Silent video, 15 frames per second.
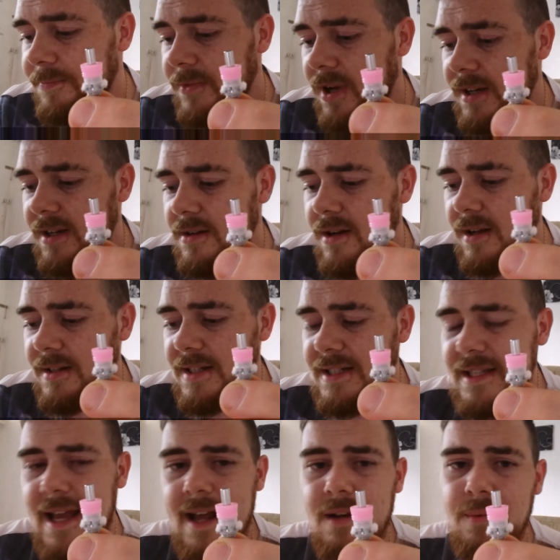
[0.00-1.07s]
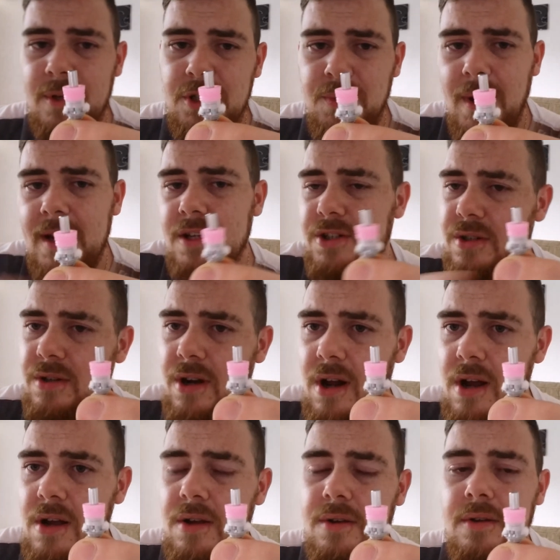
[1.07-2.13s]
I don't understand which way it should
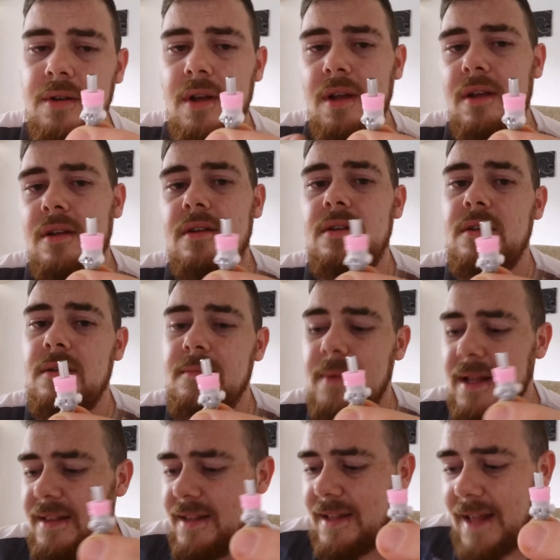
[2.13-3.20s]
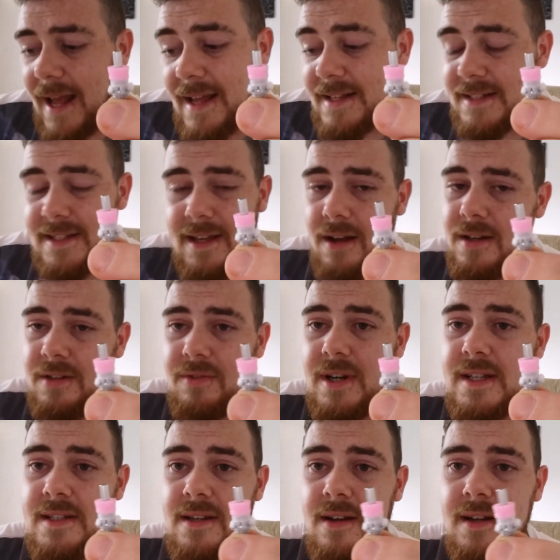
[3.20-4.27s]
go, and that is the only
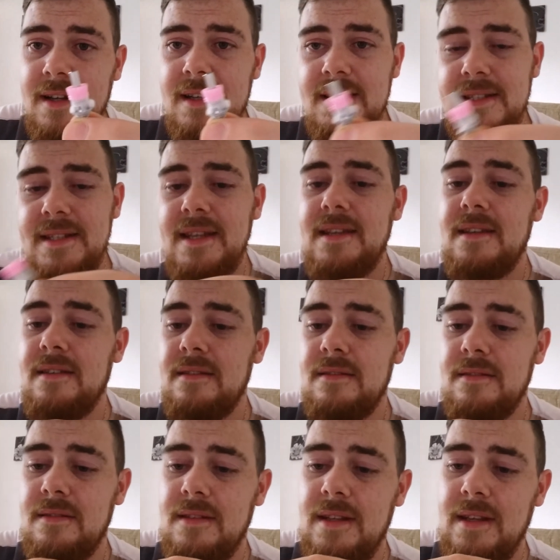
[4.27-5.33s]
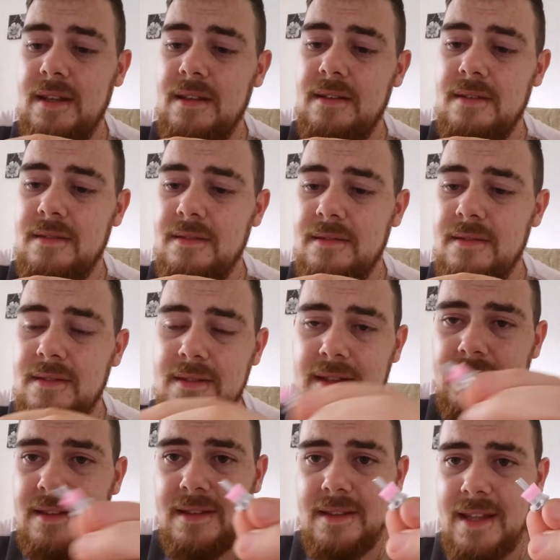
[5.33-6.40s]
reason I can see
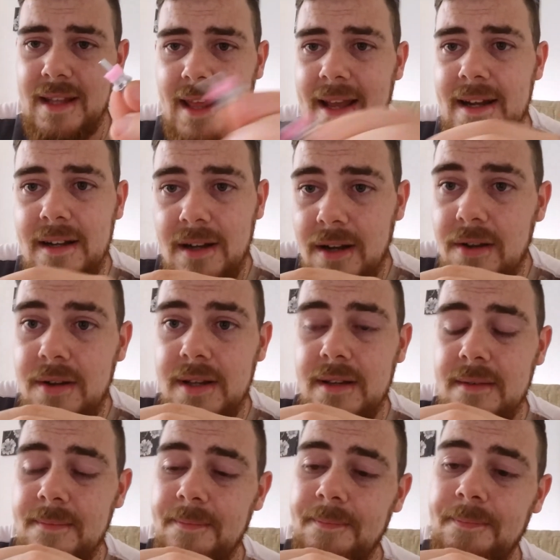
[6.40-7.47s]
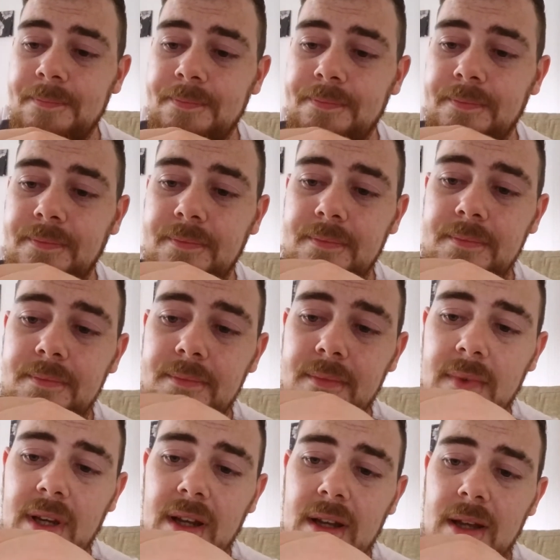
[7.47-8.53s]
that they include it.
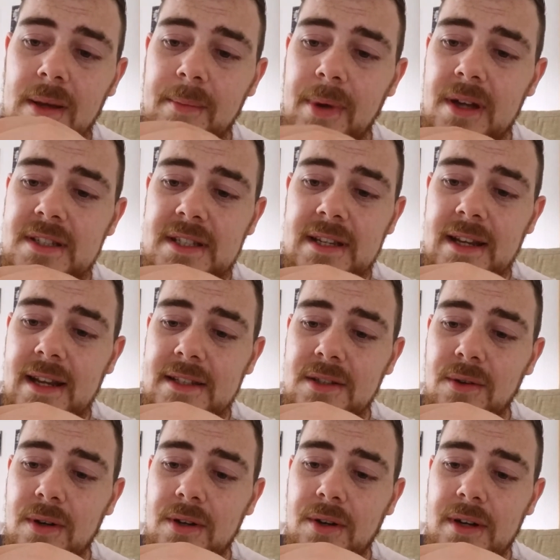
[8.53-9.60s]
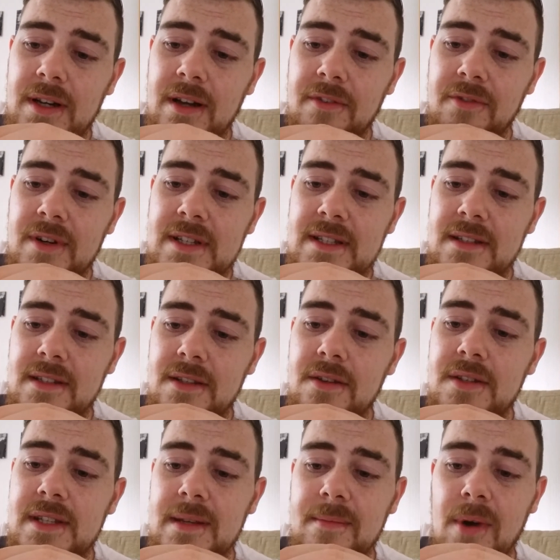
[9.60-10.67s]
Personally, that's not a good enough reason to
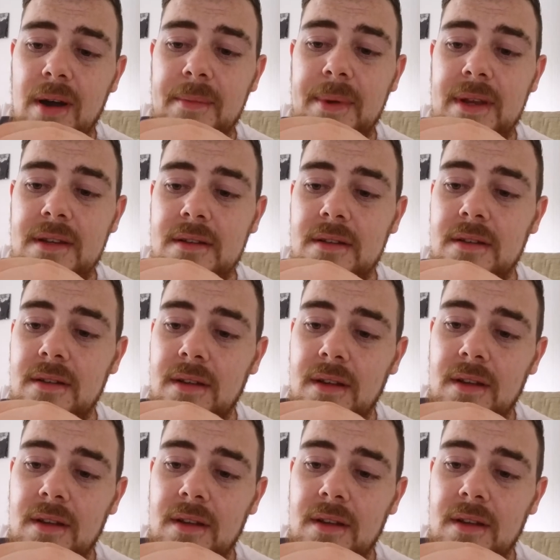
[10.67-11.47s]
use it in my opinion.